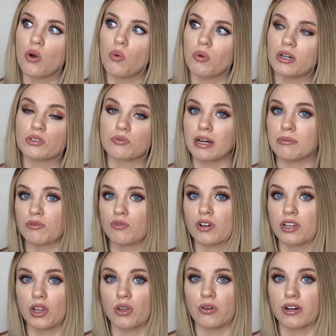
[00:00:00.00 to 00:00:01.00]
was right
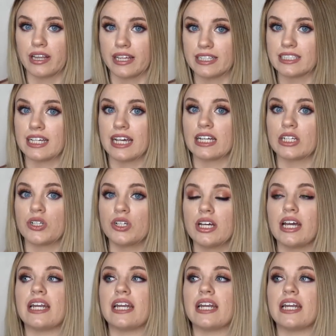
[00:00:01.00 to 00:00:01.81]
before the Laura Lee scandal,